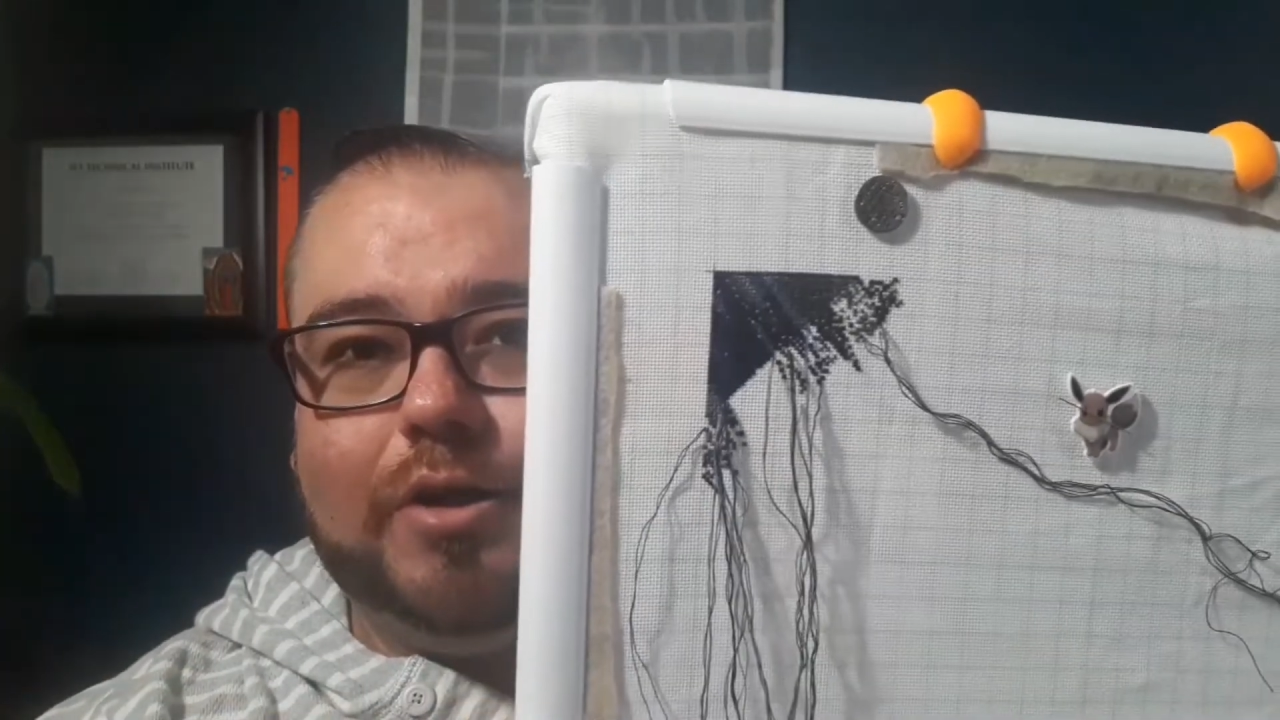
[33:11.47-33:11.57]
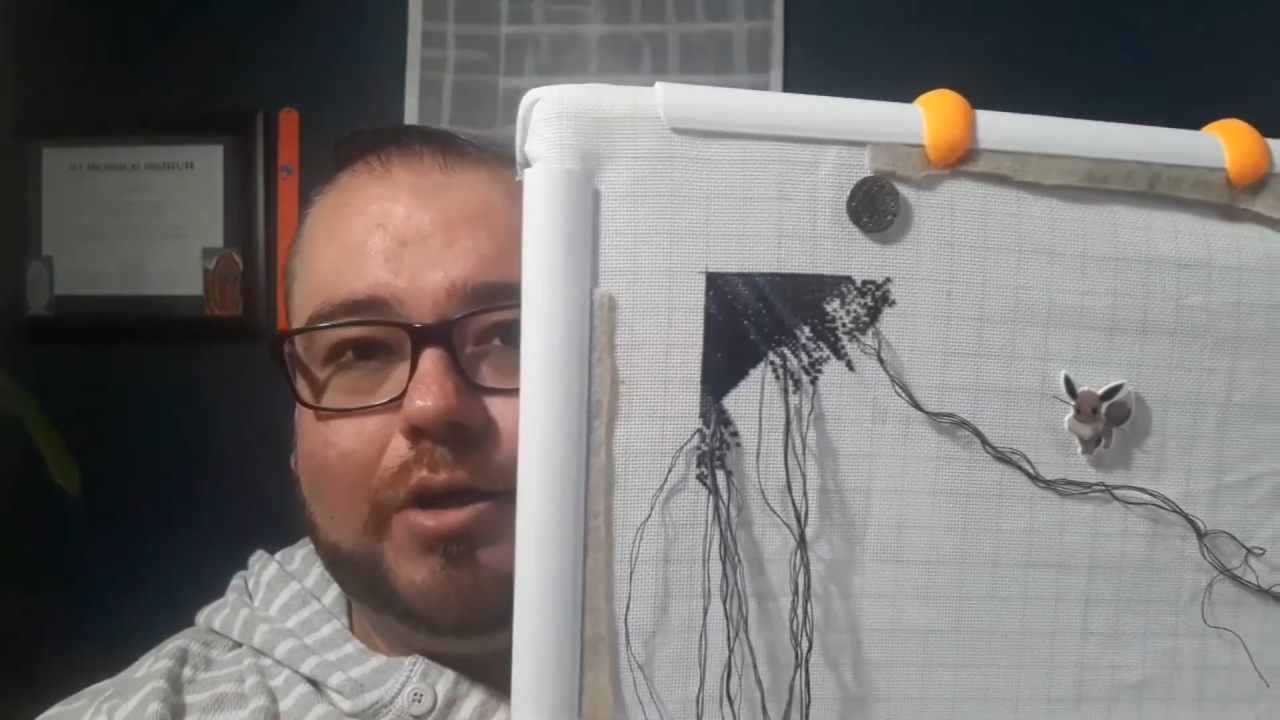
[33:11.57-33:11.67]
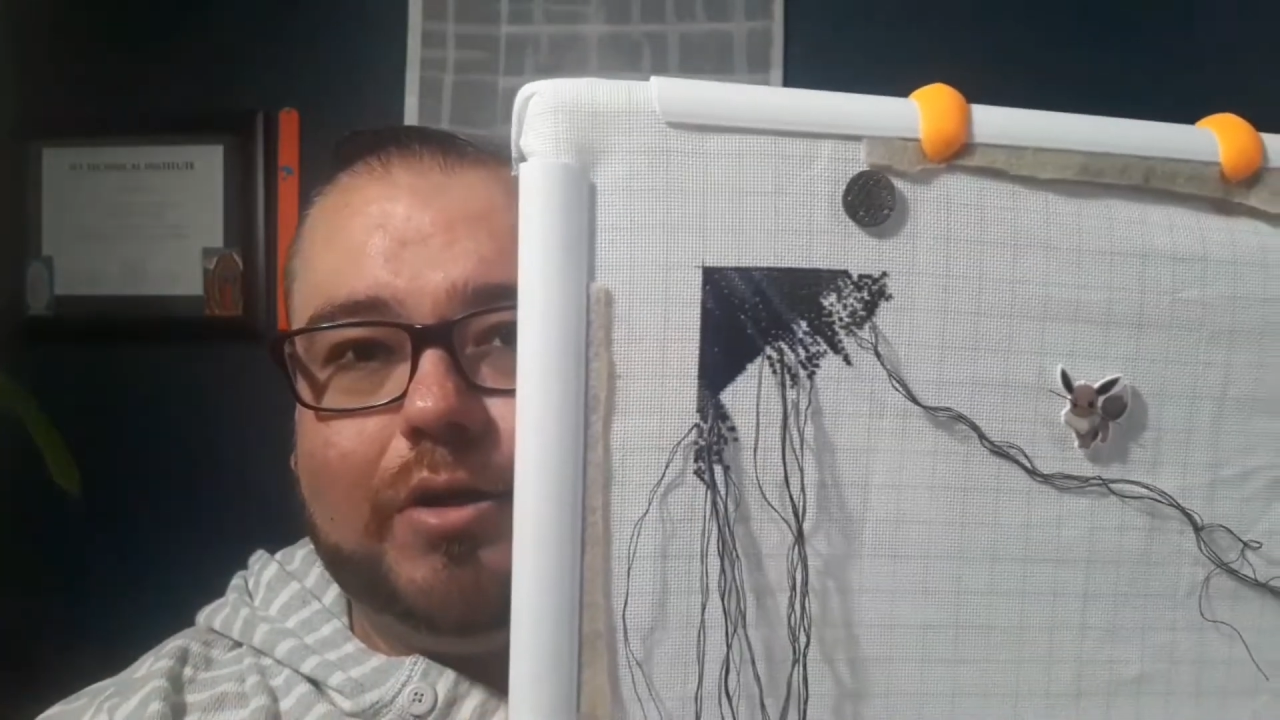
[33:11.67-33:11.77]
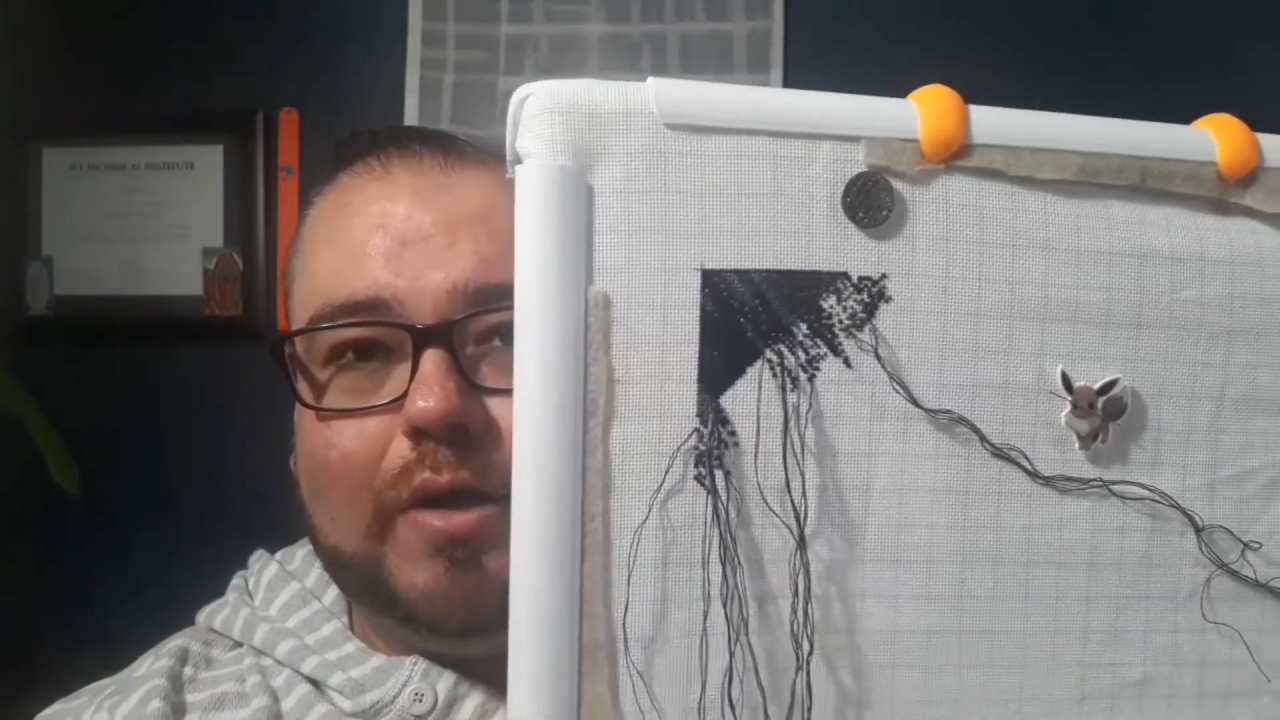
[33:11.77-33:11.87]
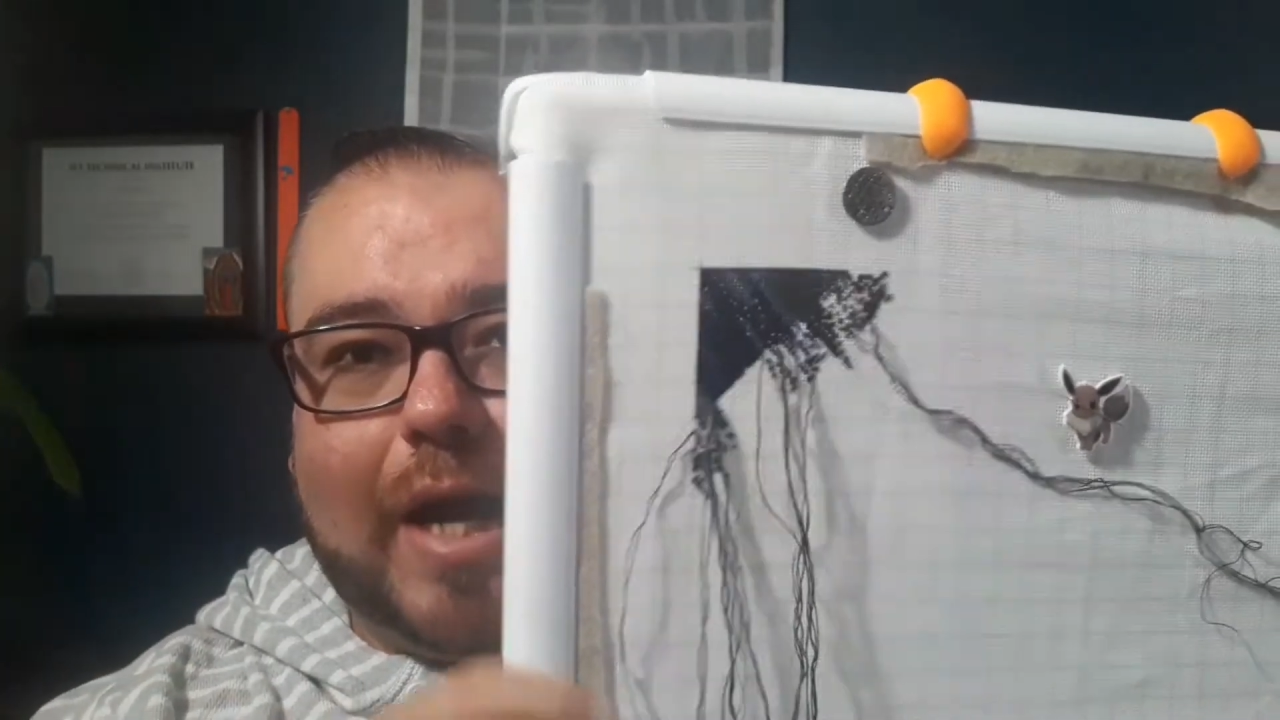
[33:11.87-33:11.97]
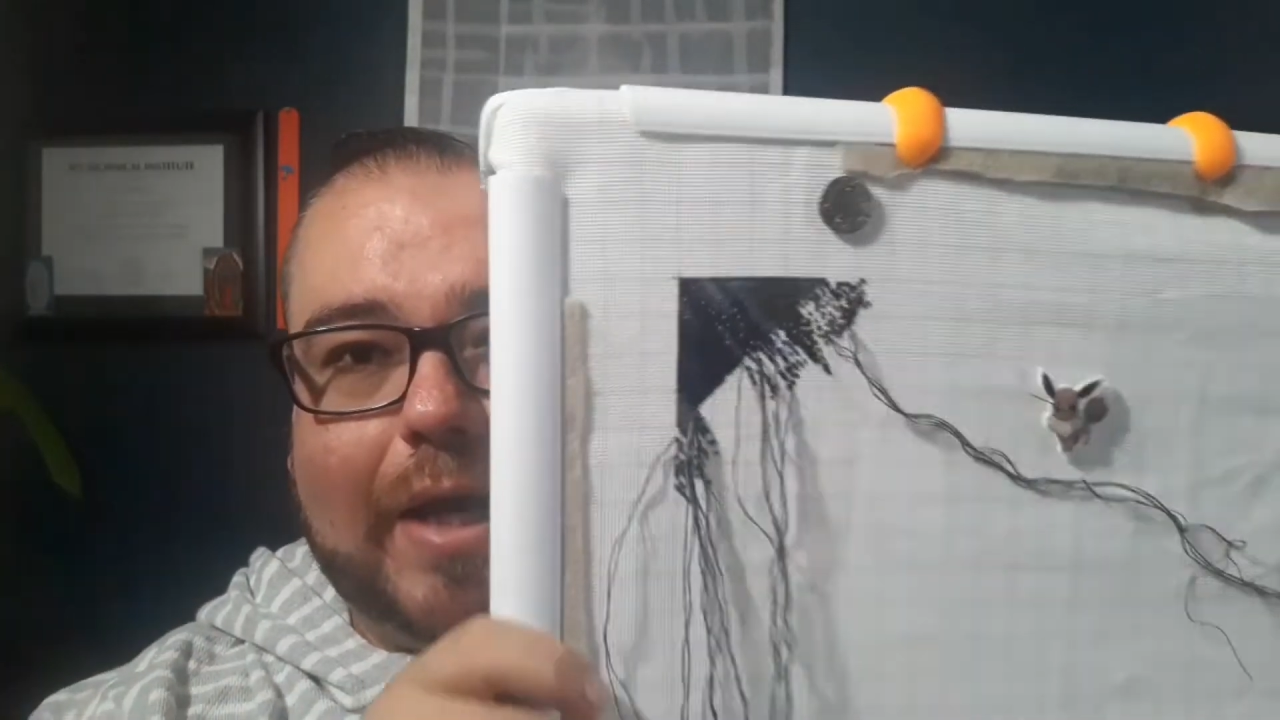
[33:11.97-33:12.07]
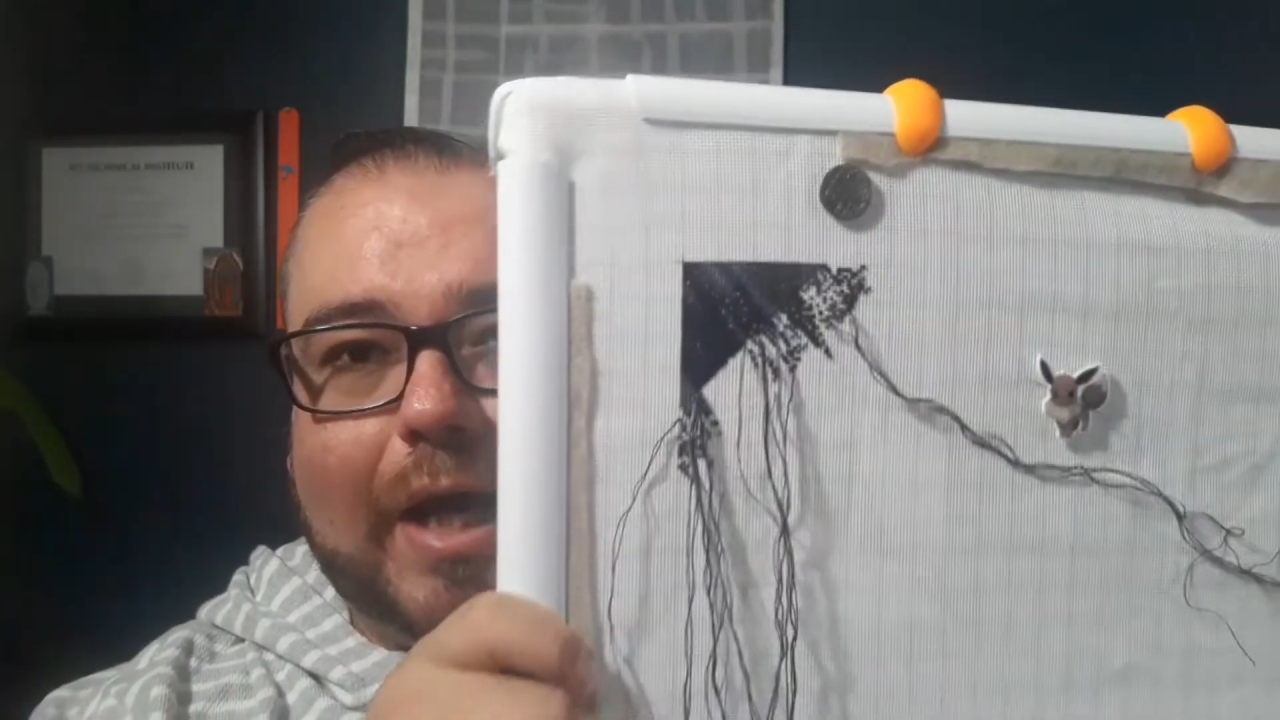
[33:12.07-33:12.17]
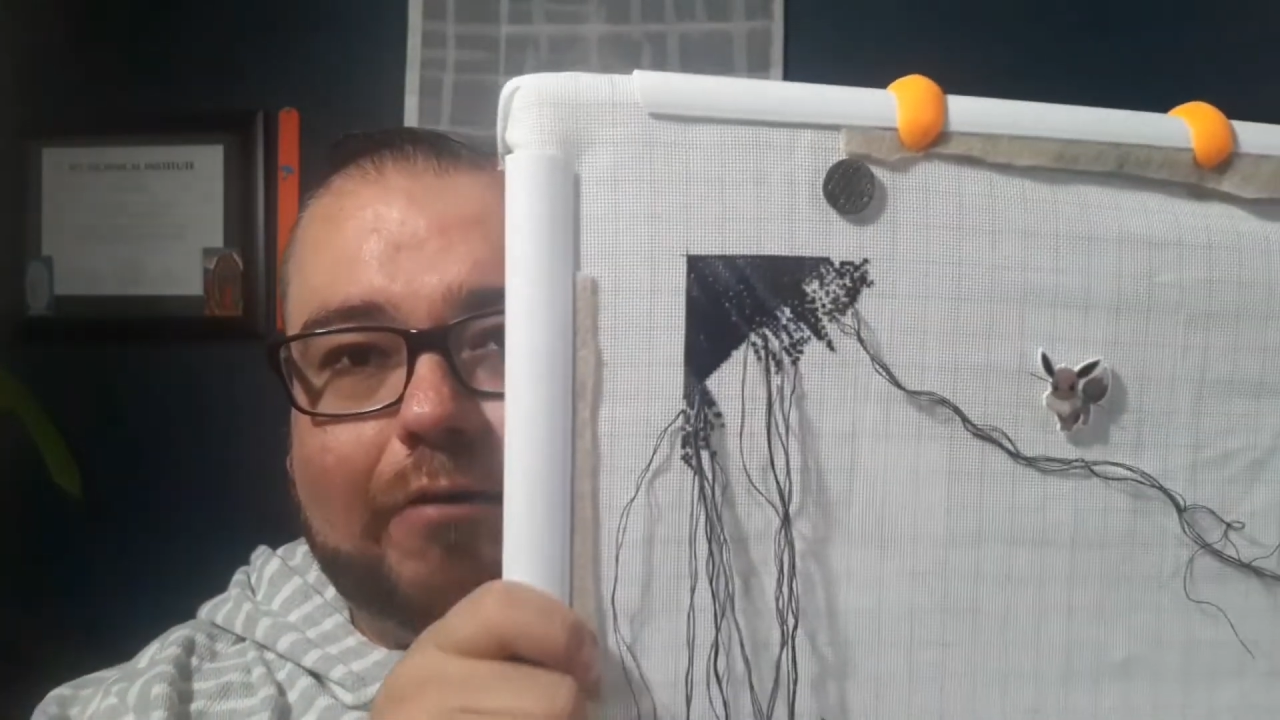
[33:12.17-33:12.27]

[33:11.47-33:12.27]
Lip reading: They're like